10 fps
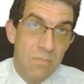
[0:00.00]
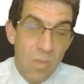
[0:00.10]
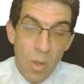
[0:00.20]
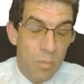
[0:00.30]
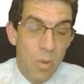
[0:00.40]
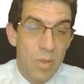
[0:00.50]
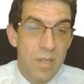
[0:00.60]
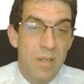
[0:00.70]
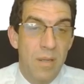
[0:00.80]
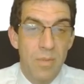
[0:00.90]
on
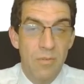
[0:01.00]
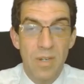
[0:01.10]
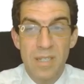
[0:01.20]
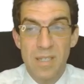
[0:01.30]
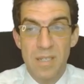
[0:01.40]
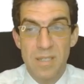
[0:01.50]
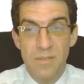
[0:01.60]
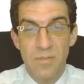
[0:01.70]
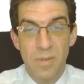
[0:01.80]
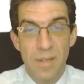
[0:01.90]
point and be really
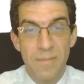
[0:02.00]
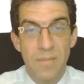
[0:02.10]
sensitive to it.